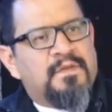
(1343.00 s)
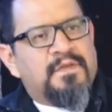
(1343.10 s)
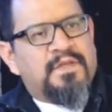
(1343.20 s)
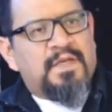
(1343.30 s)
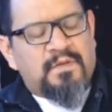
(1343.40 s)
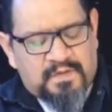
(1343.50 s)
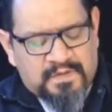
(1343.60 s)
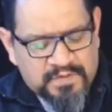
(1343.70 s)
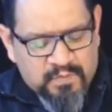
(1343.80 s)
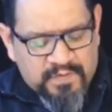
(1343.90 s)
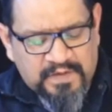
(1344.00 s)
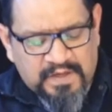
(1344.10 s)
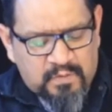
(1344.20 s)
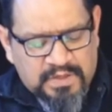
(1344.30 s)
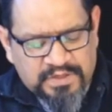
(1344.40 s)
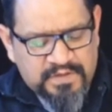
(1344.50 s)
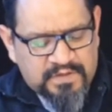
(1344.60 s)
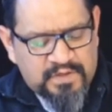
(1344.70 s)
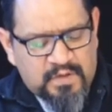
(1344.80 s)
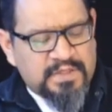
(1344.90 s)
Now, there's one thing I want you to
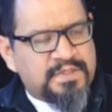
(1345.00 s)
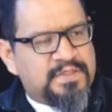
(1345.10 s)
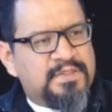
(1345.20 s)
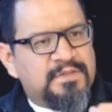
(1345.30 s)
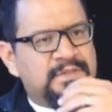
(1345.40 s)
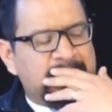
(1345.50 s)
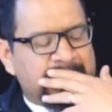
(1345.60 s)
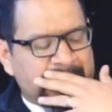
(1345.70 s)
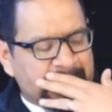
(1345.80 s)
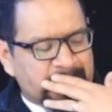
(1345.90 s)
notice here.